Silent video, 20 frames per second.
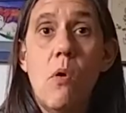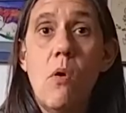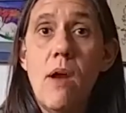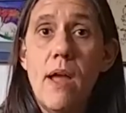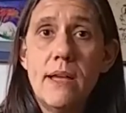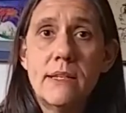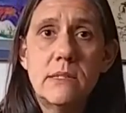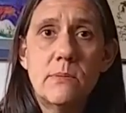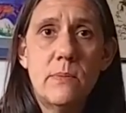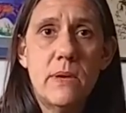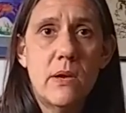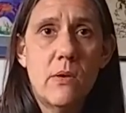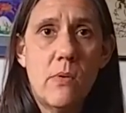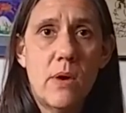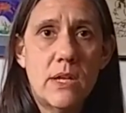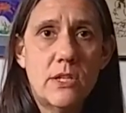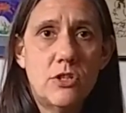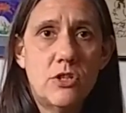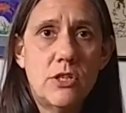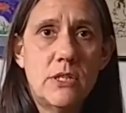or ask me
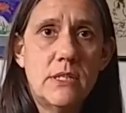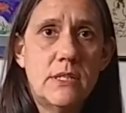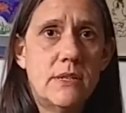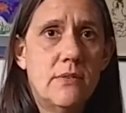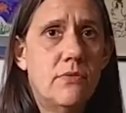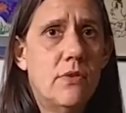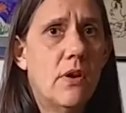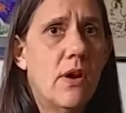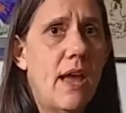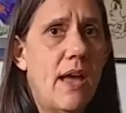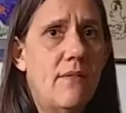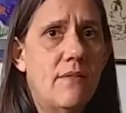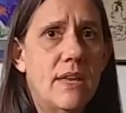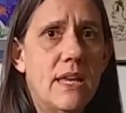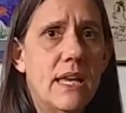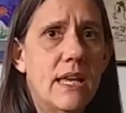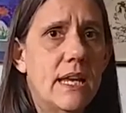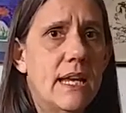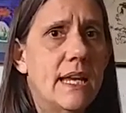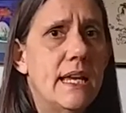questions if you're
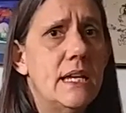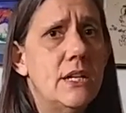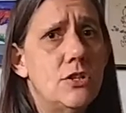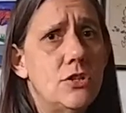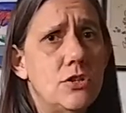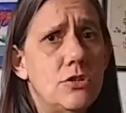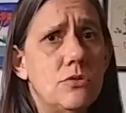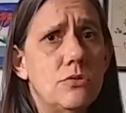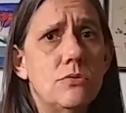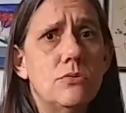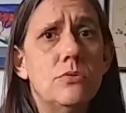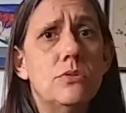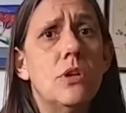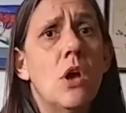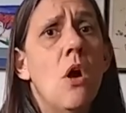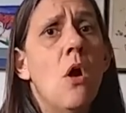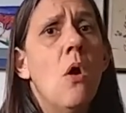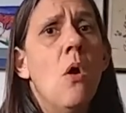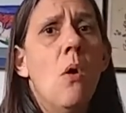having any issues